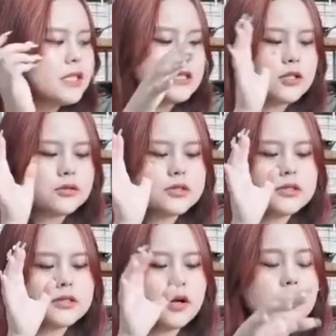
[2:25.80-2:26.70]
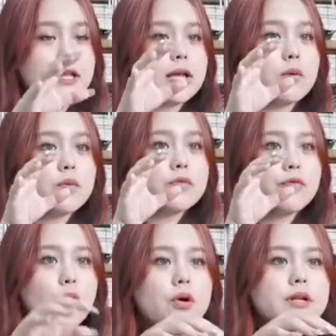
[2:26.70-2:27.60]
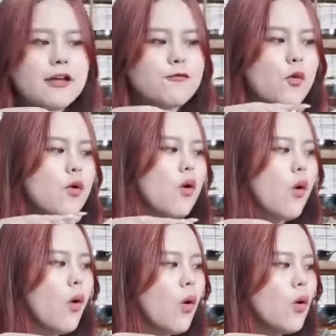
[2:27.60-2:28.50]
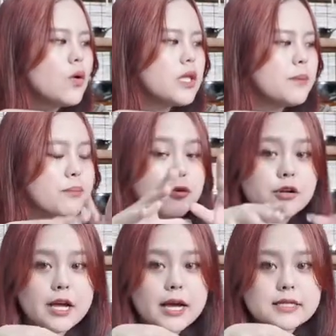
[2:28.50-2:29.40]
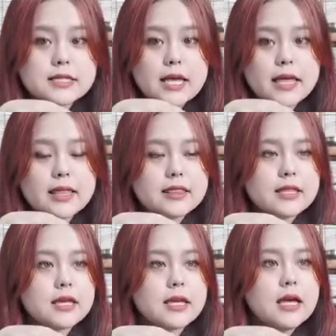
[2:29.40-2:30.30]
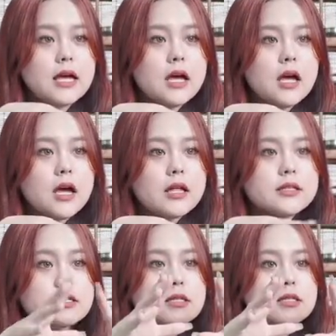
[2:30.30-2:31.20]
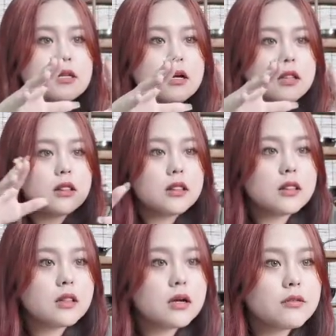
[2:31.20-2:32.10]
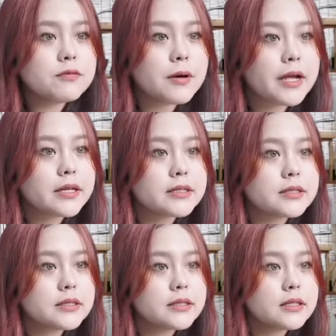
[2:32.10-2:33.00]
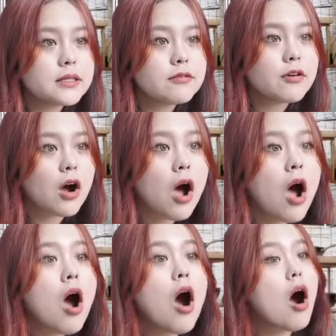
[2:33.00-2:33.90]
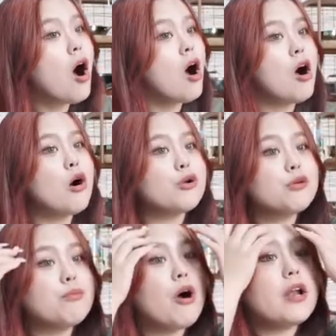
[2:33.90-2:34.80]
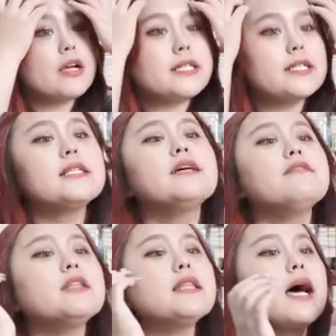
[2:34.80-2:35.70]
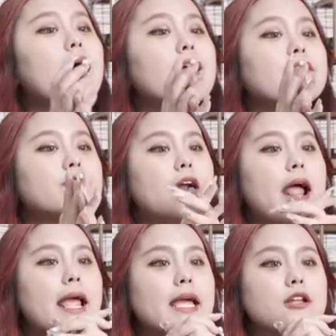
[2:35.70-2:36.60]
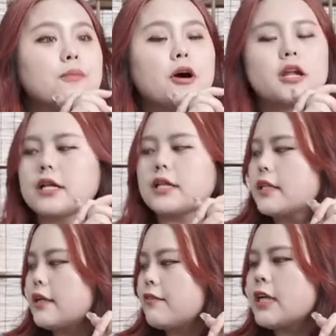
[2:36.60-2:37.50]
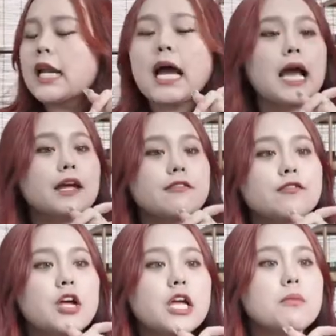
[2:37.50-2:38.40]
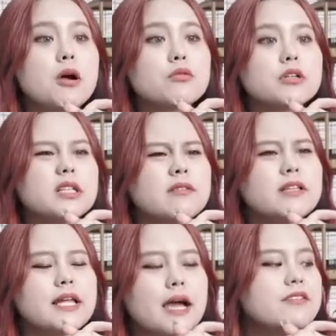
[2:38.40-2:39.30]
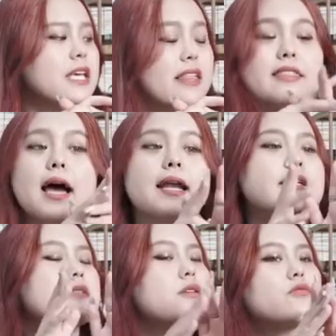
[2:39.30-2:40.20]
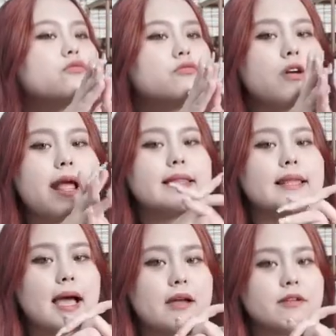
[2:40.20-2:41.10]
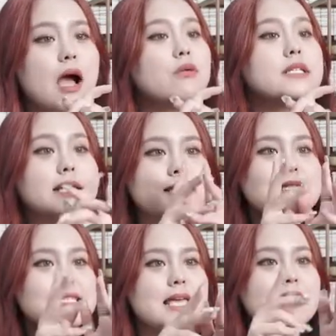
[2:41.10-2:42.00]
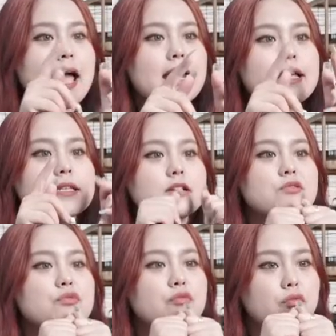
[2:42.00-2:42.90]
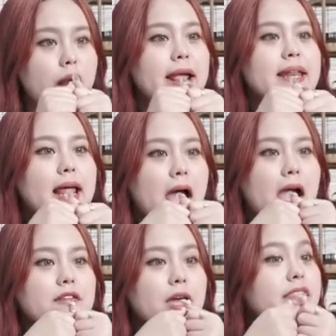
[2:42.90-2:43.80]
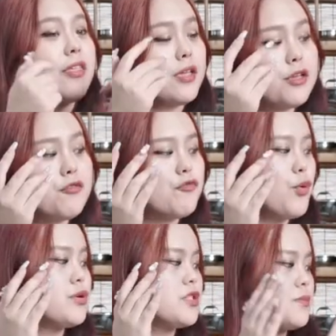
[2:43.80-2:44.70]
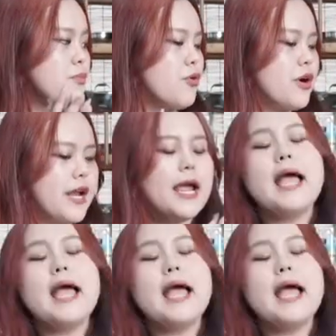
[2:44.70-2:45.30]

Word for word: so so like for all the products in the this is love my cleaver oh you bought a cleaver knife right you bought a cleaver knife Imarku cleaver knife yeah that is a great knife i would like to say that is a great knife and thank you for your supporting